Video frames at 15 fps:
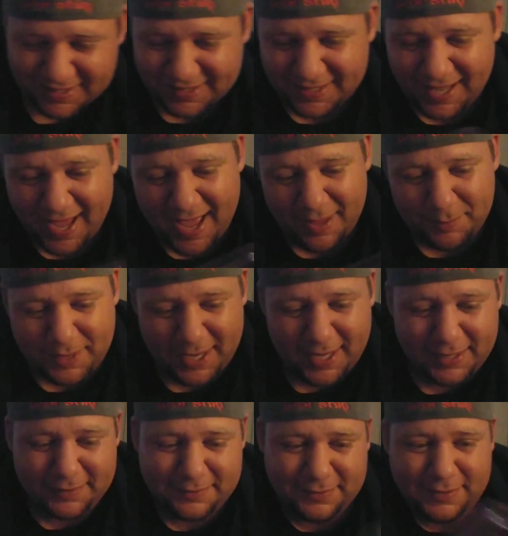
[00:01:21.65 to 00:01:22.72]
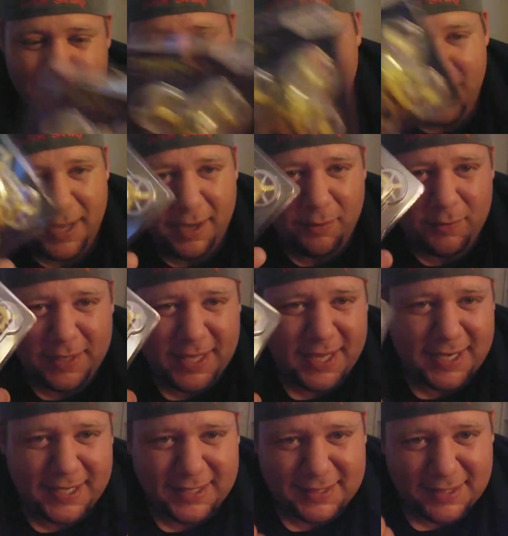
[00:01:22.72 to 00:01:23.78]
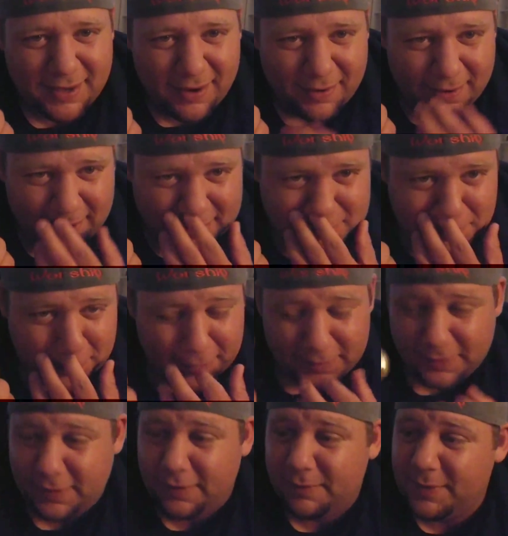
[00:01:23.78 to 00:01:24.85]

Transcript: Yeah, man. We got to get the RX for it, though.